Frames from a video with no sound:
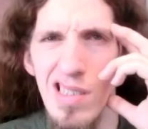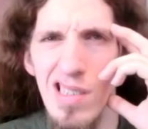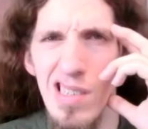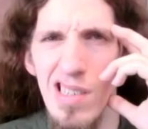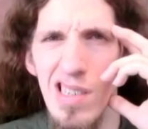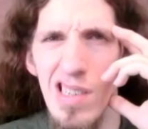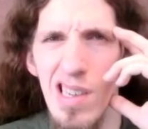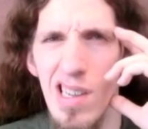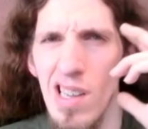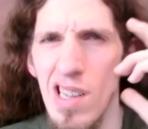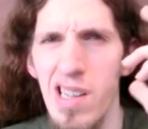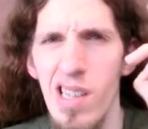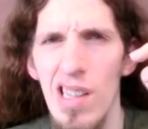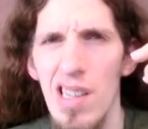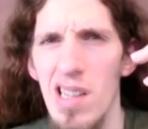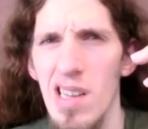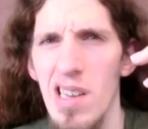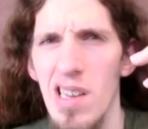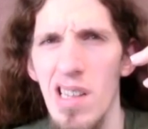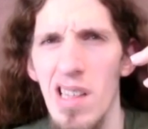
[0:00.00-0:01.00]

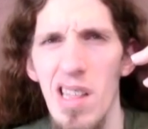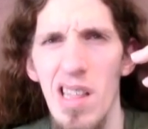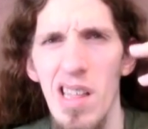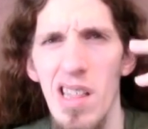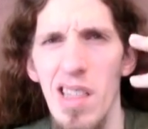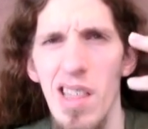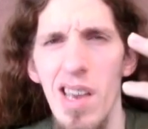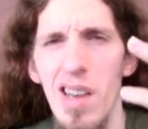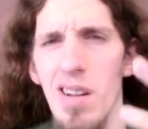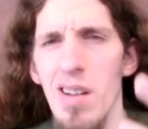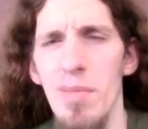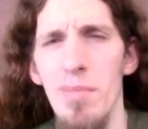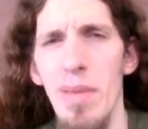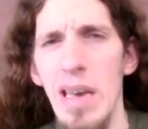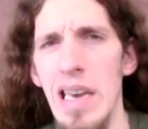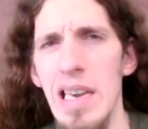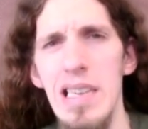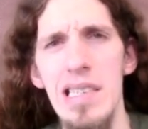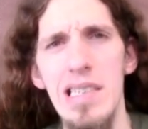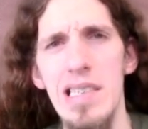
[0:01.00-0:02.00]
Uh, their
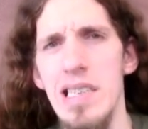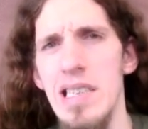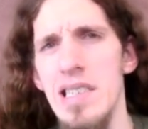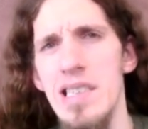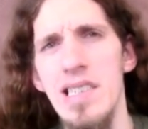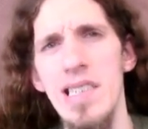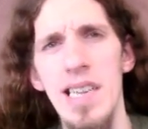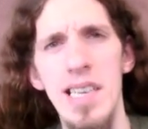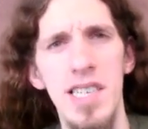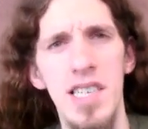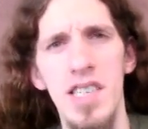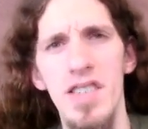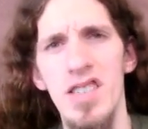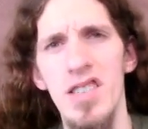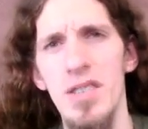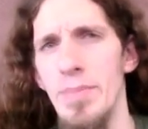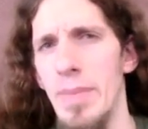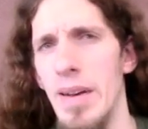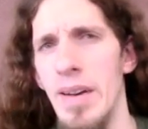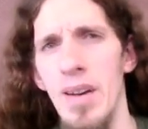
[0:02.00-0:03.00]
amazing sense of
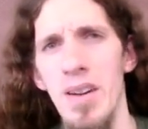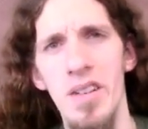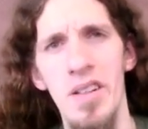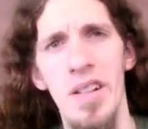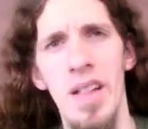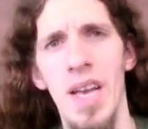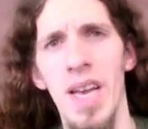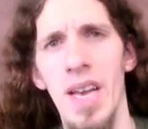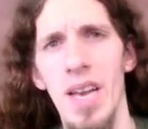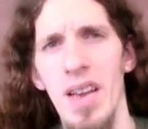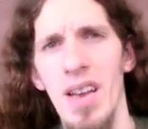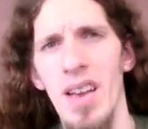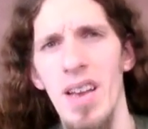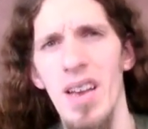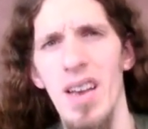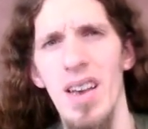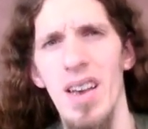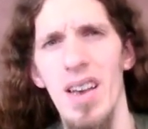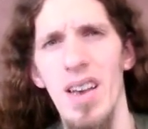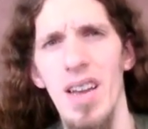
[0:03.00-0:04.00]
smell
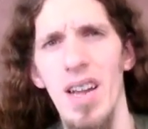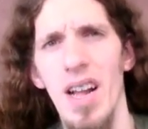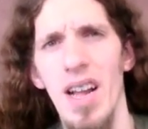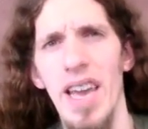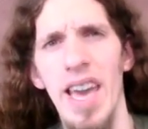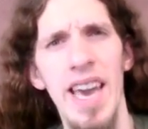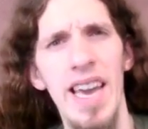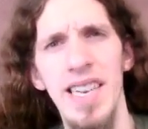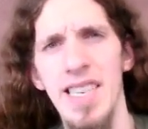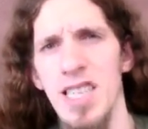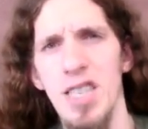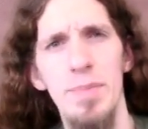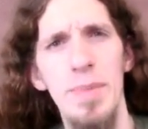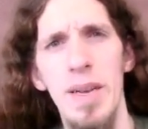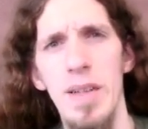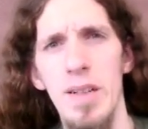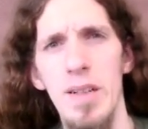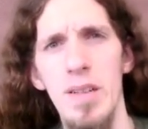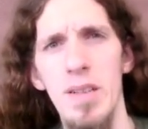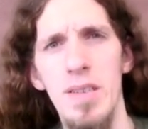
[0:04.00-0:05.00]
can't
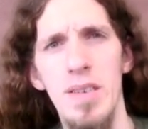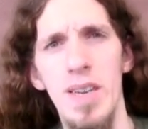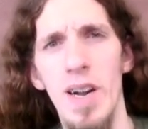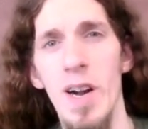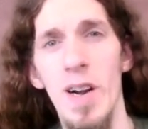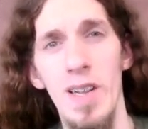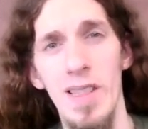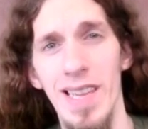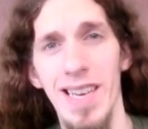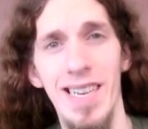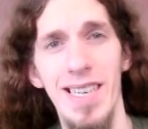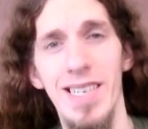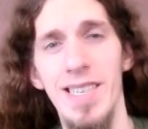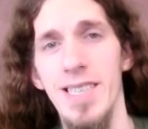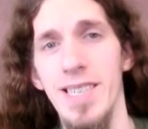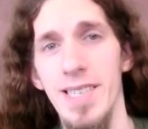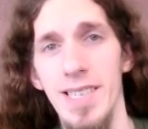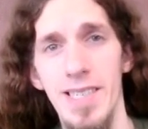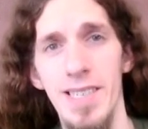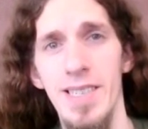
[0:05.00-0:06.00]
smell garlic.
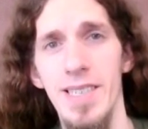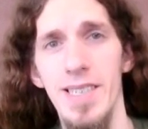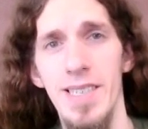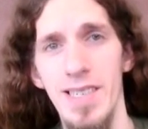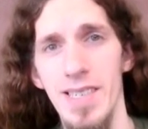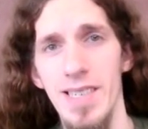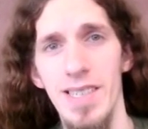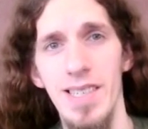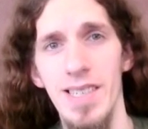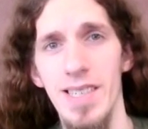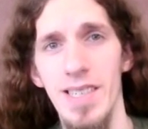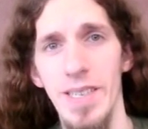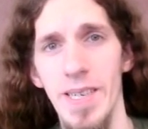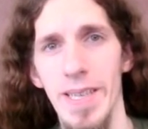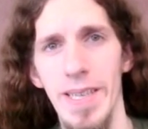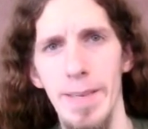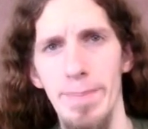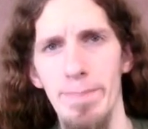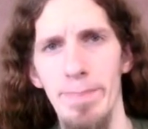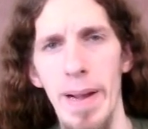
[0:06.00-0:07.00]

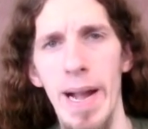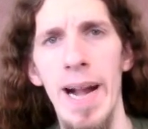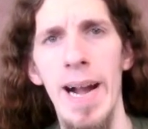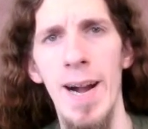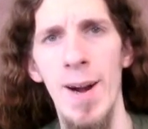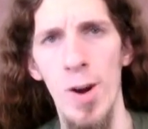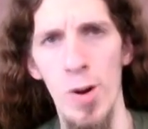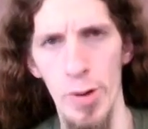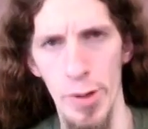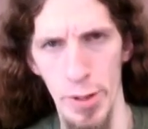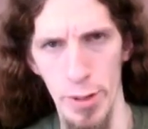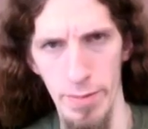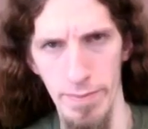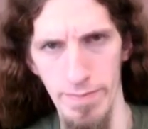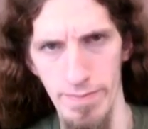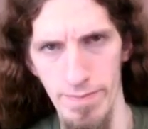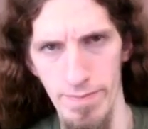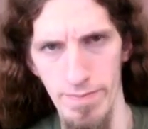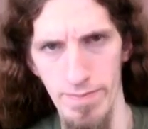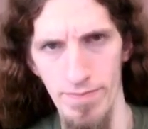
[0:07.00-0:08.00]
Garlic powder.
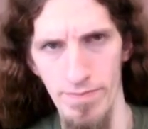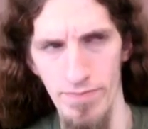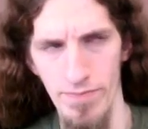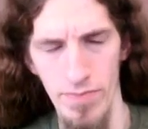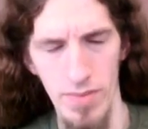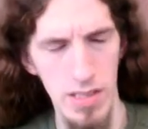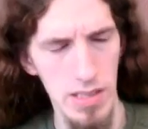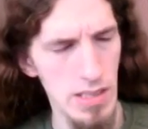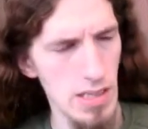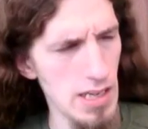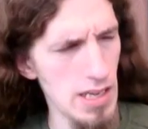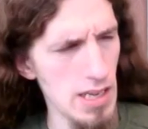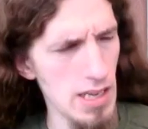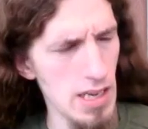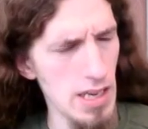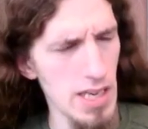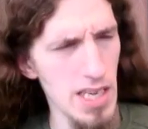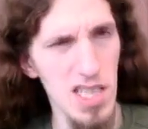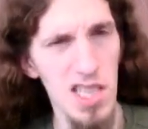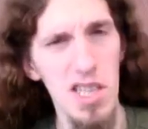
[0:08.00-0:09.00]

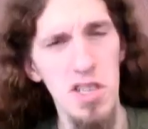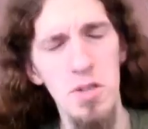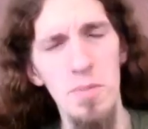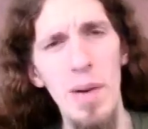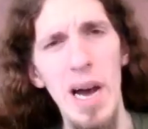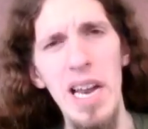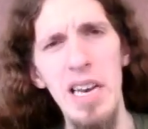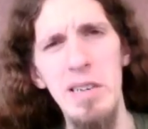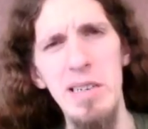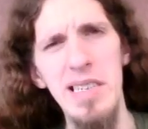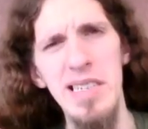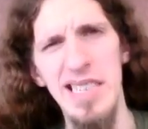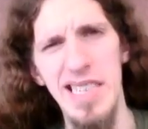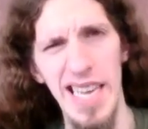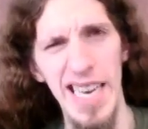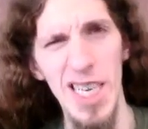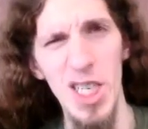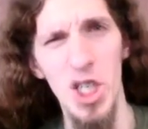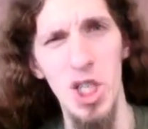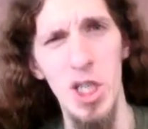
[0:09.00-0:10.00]
You know, there's
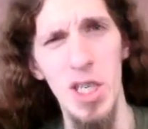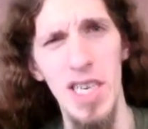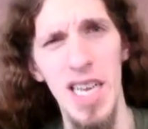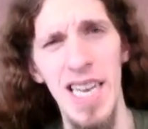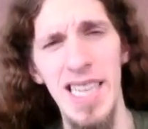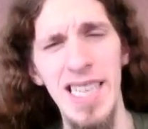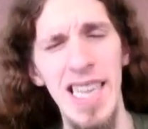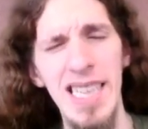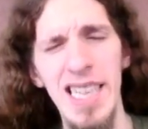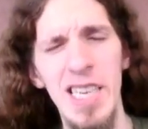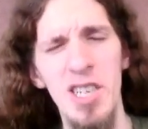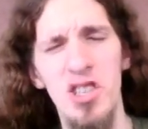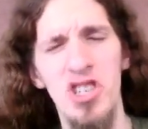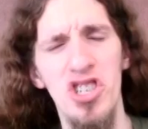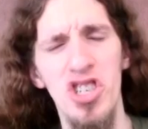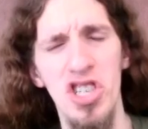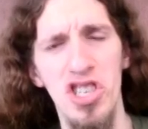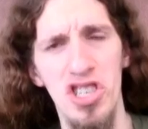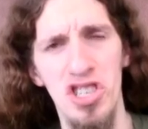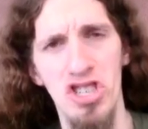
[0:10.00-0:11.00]
modernization and then there's
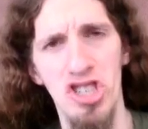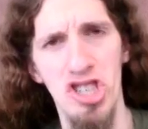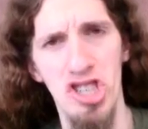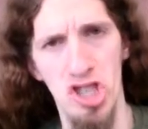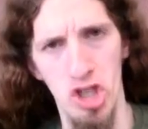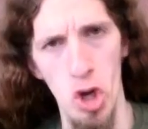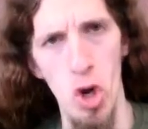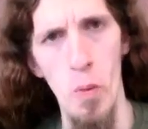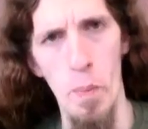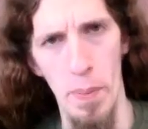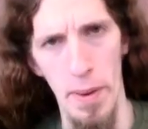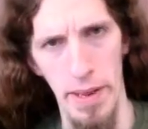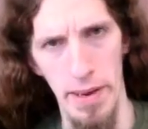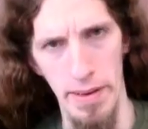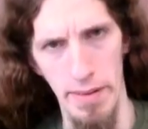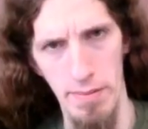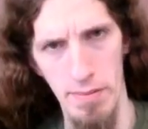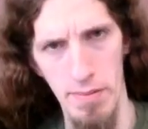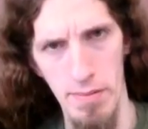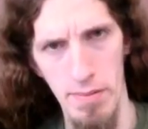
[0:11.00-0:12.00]
just stupid.